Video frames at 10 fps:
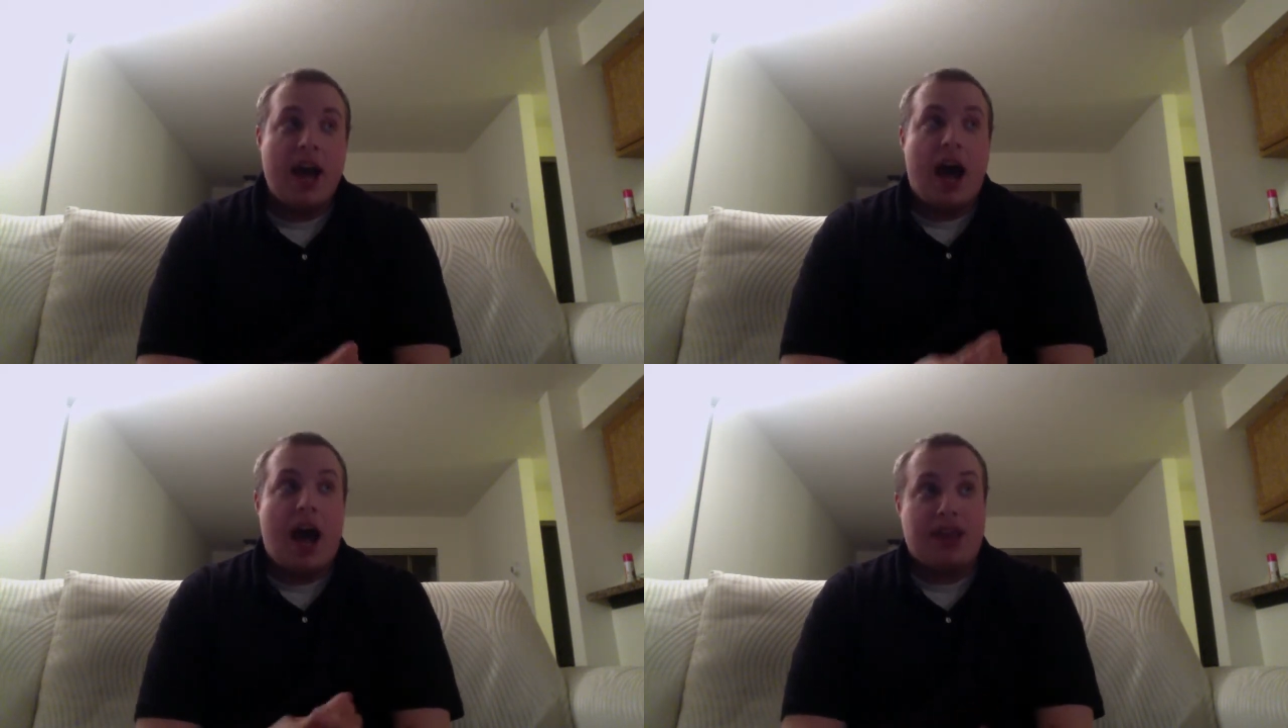
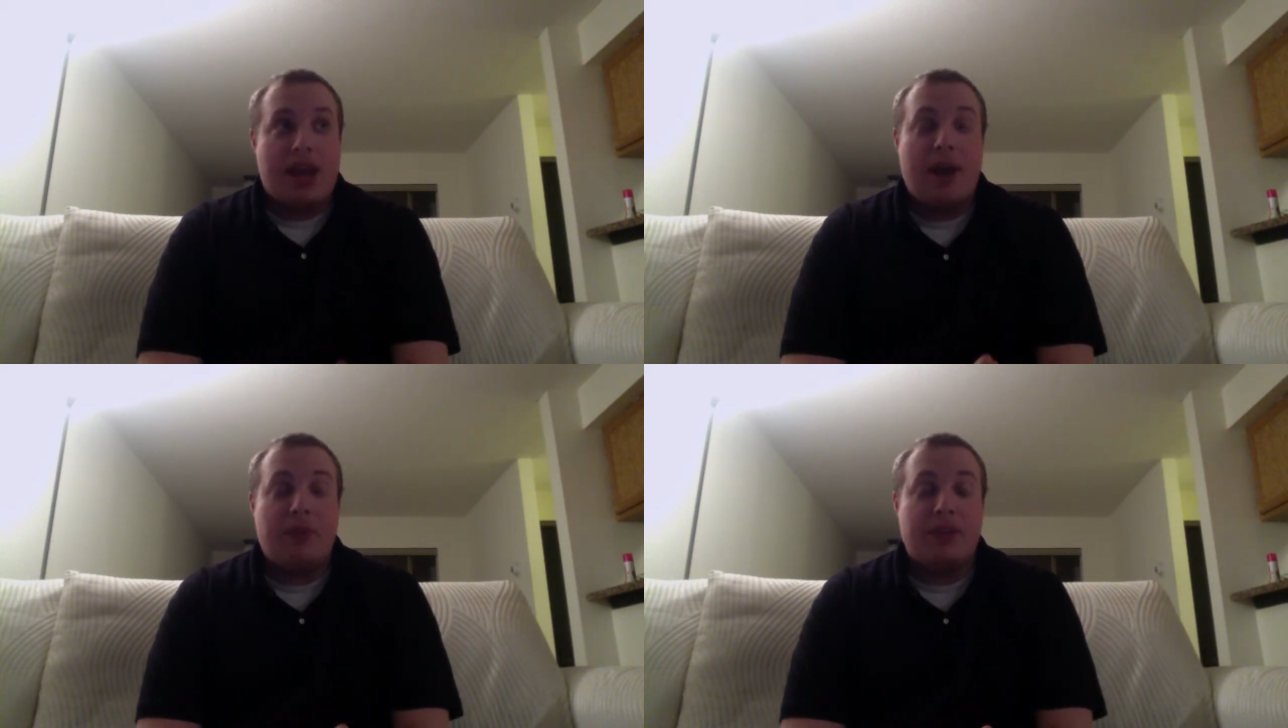I thought
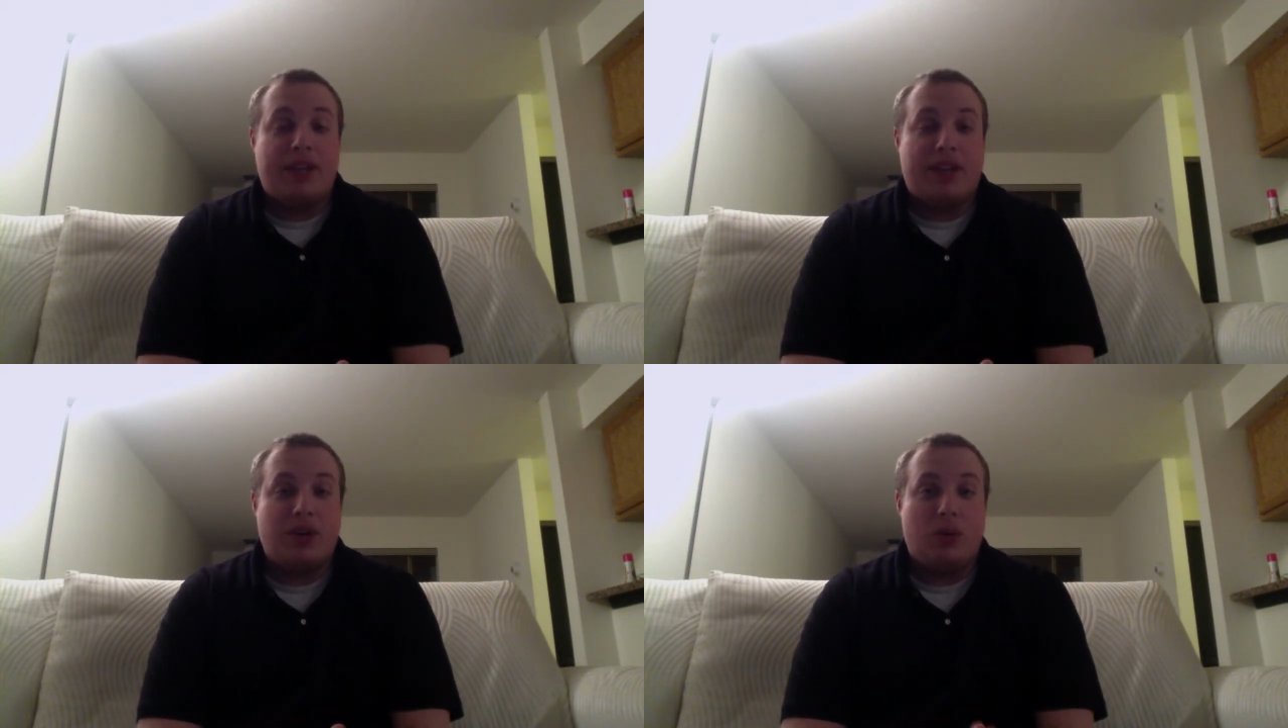I would
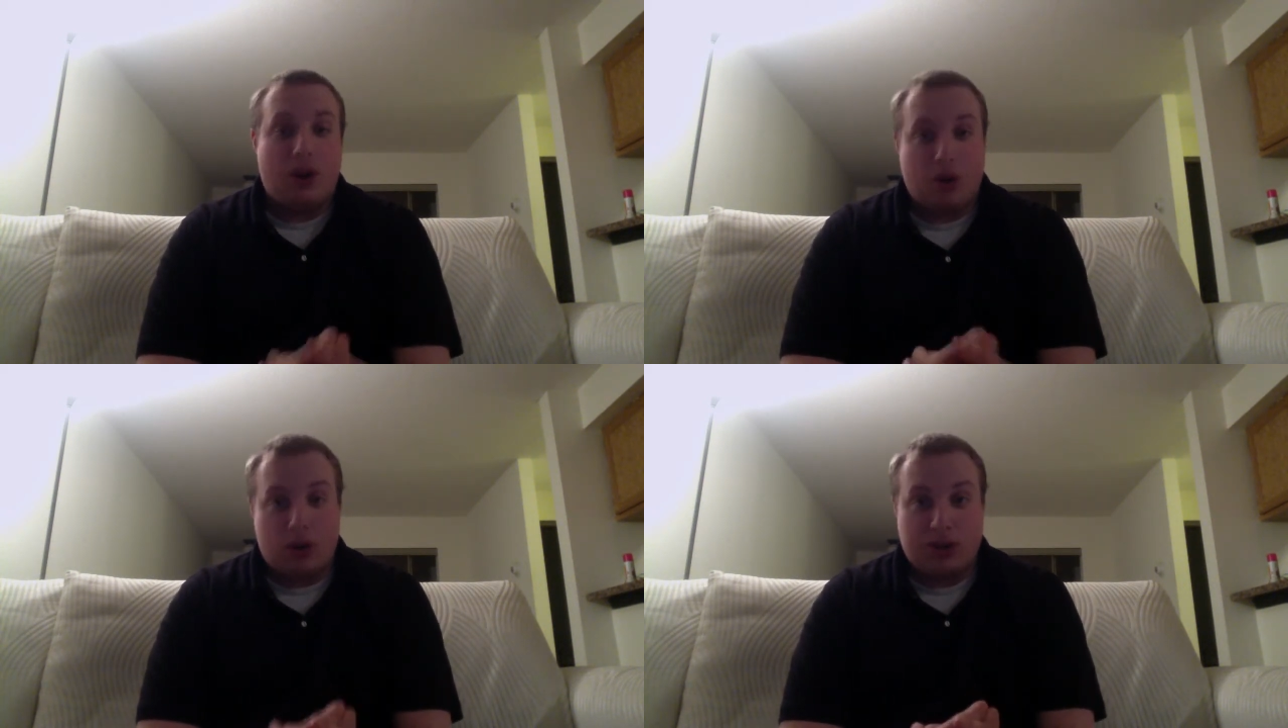tell you a
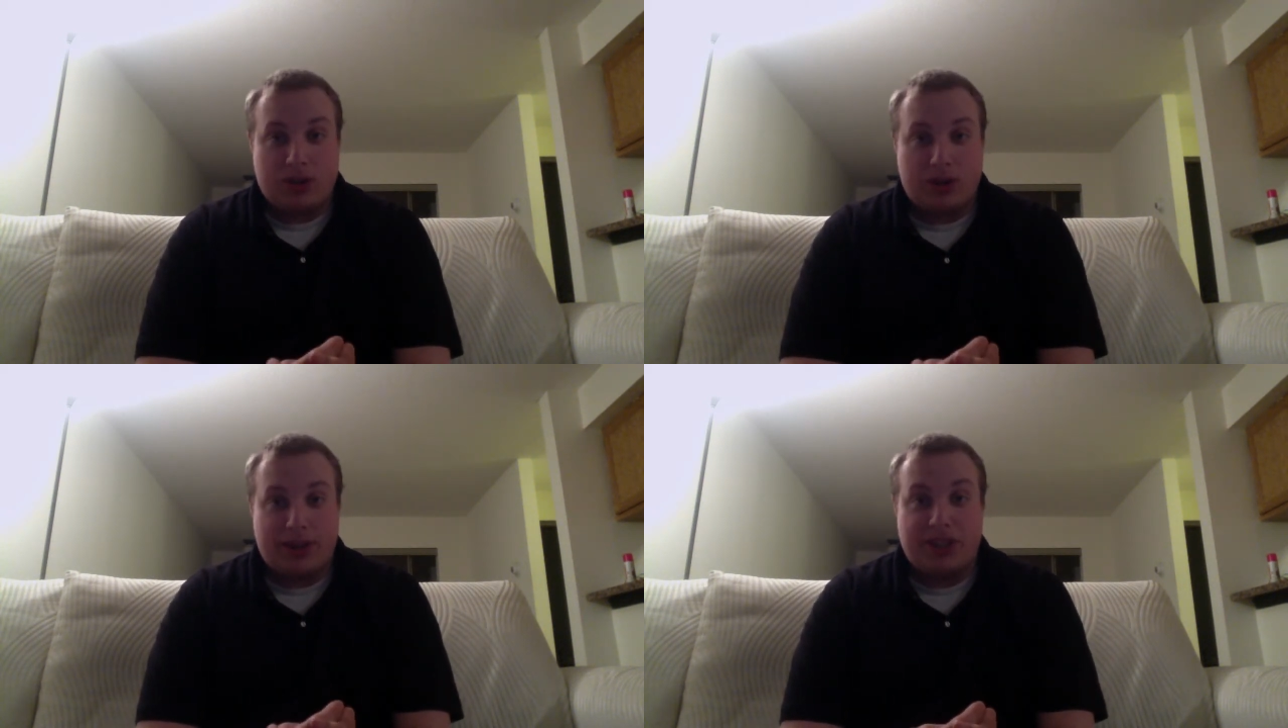horror
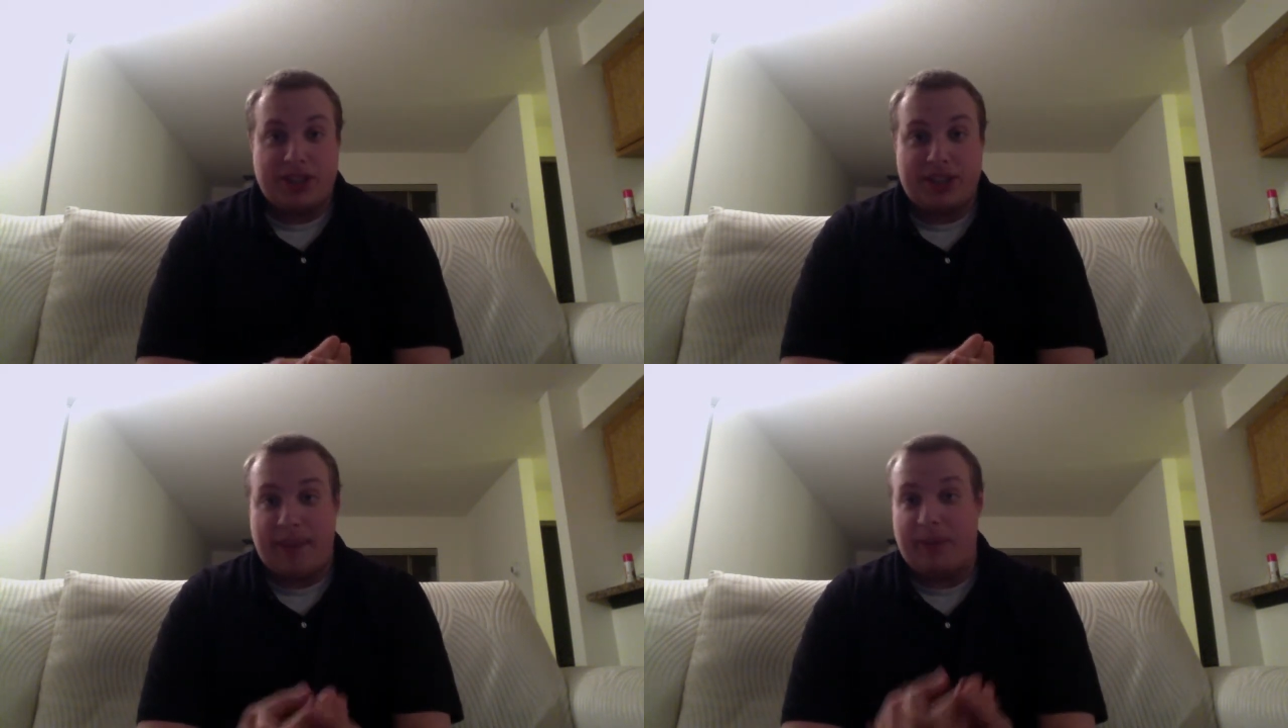story that
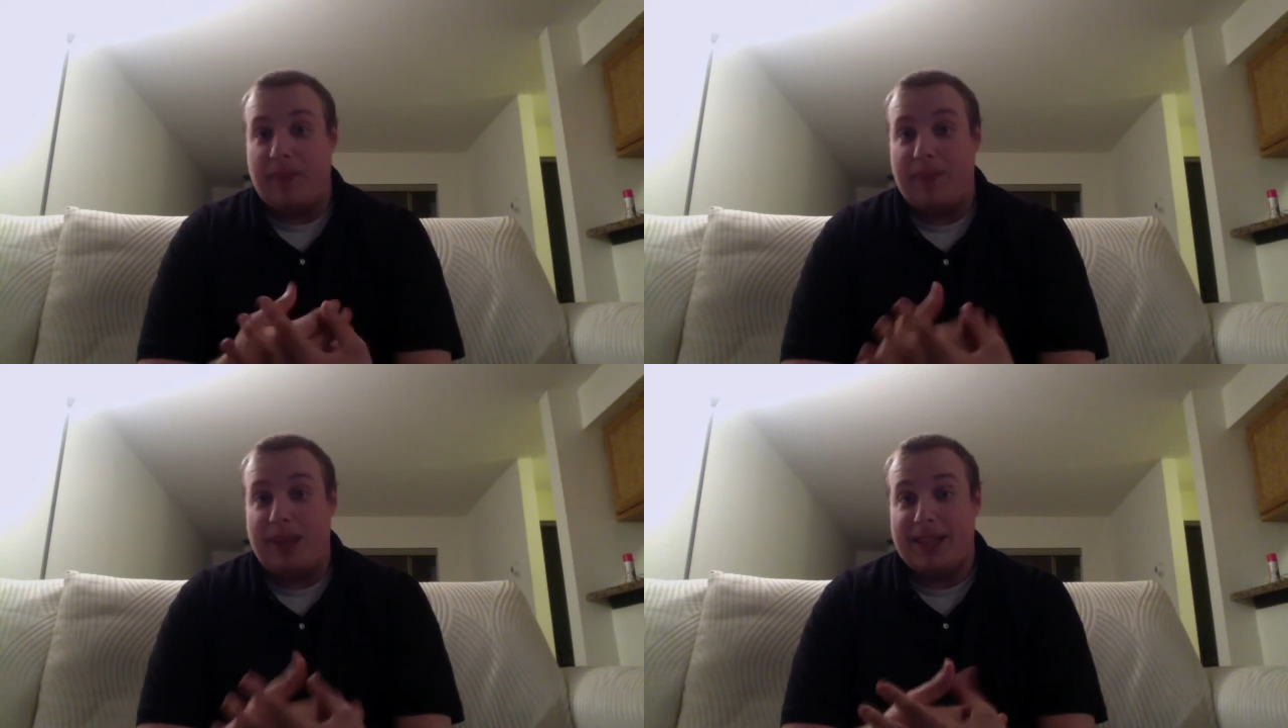just happened to
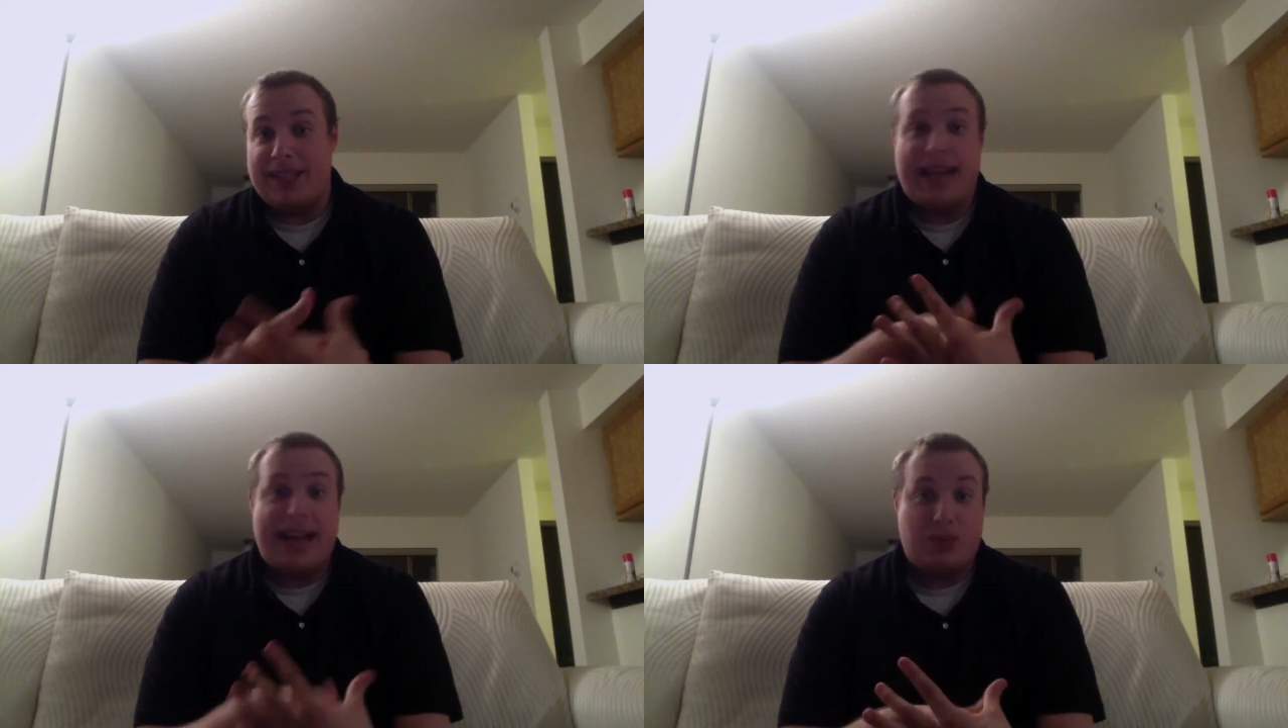me this
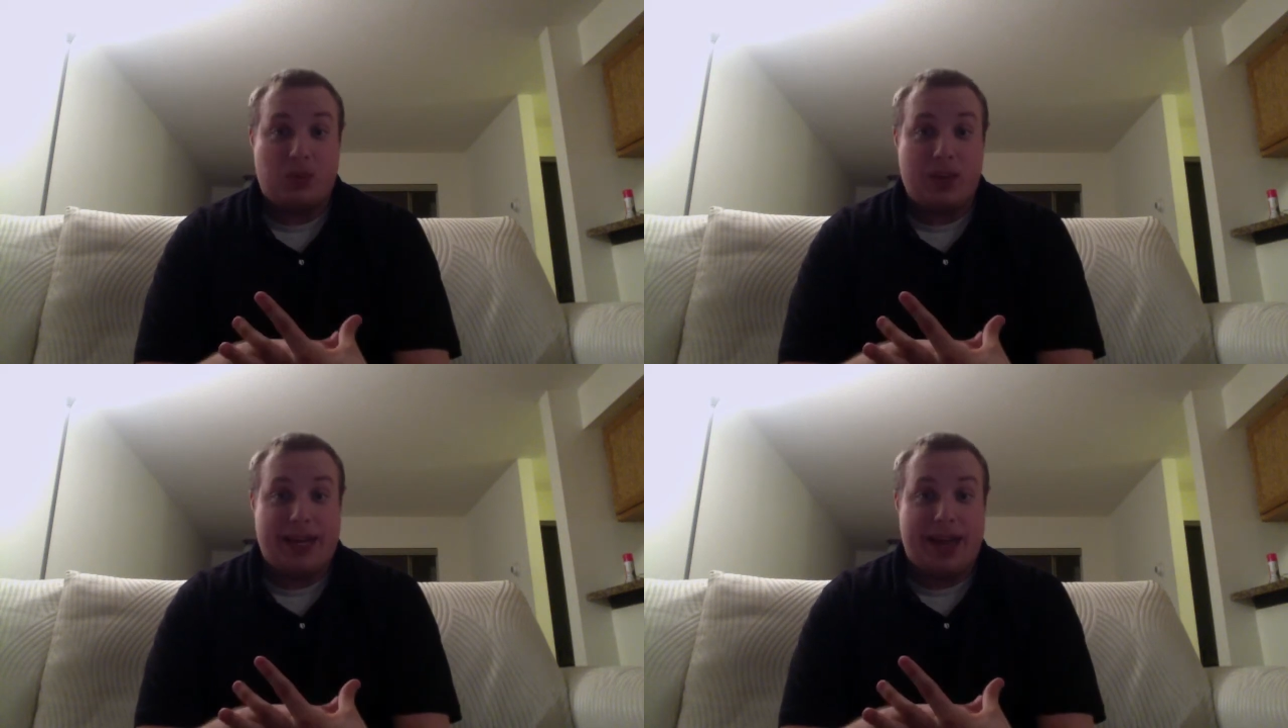last
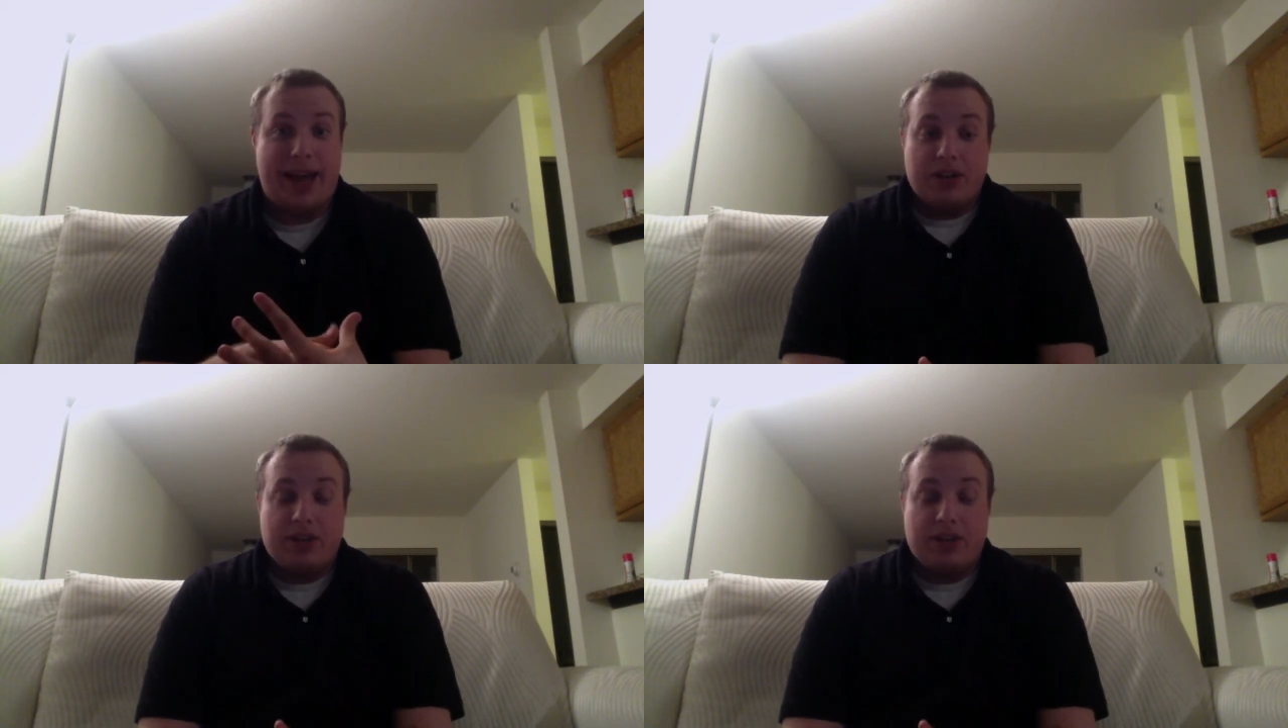weekend.